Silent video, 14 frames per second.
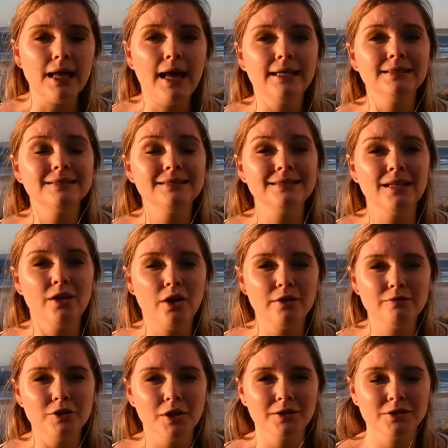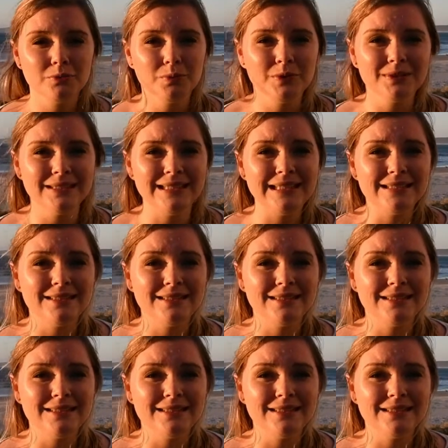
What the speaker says: And a lot of dogs will eat